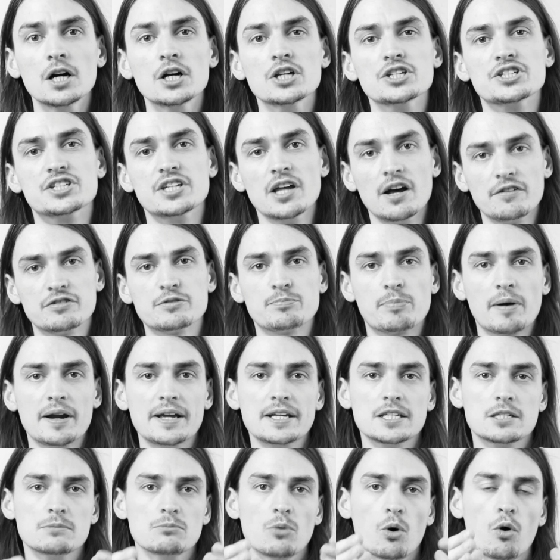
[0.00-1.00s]
Surf
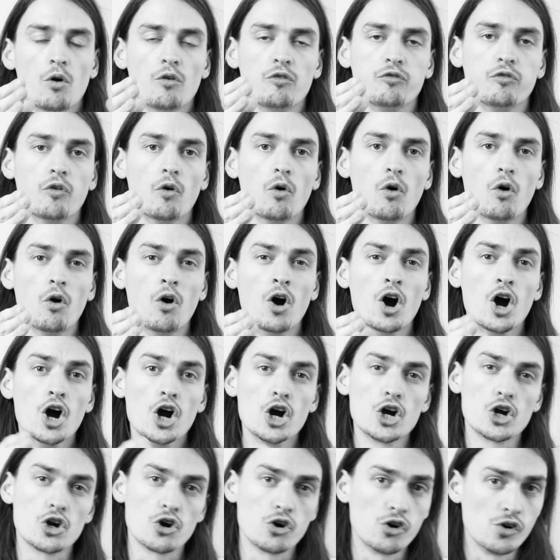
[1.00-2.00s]
spray is more for
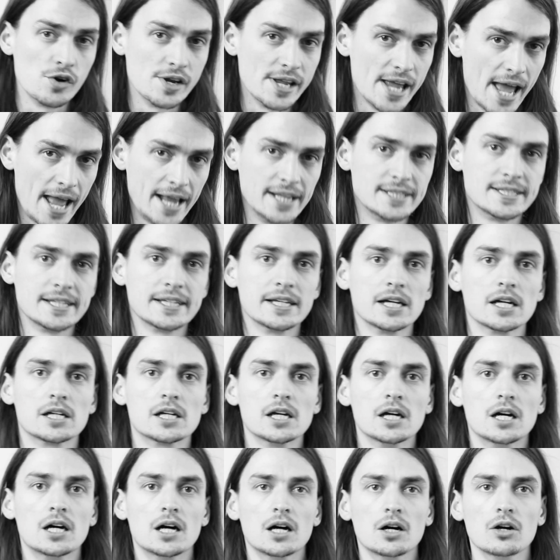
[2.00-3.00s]
creating a
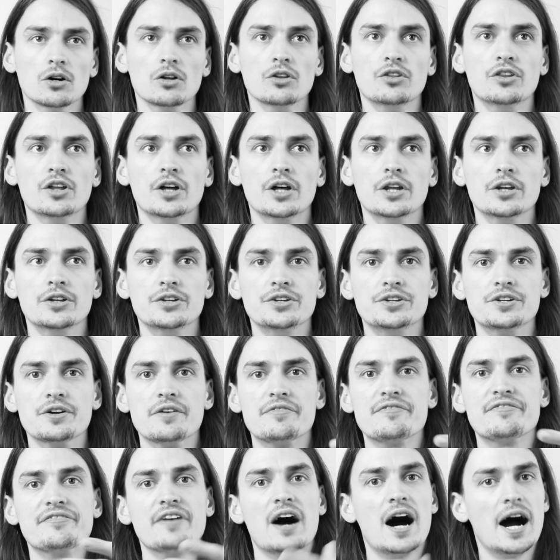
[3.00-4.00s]
curl than
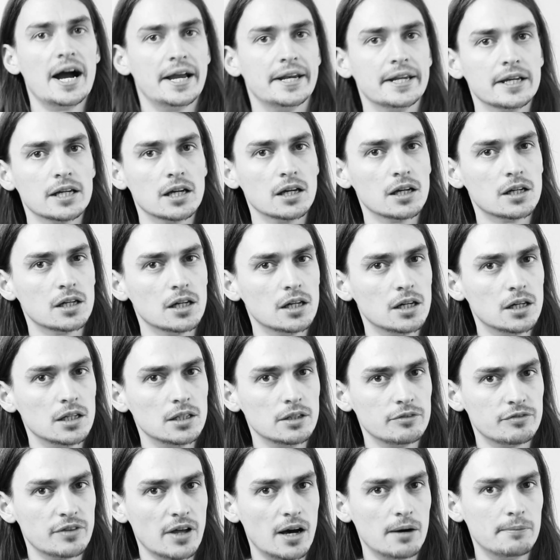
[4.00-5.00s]
defining a curl,
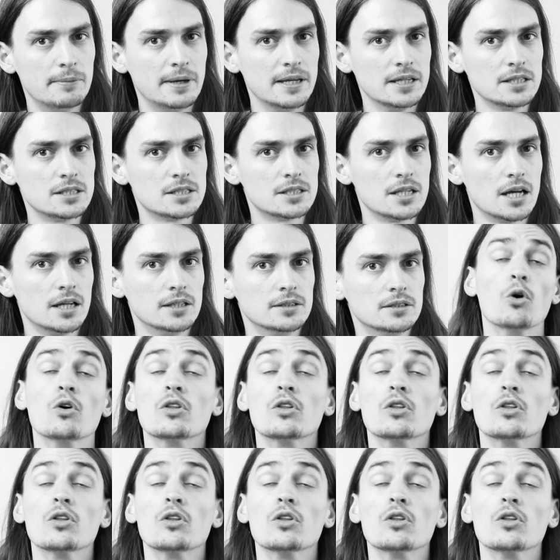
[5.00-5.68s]
if that makes sense.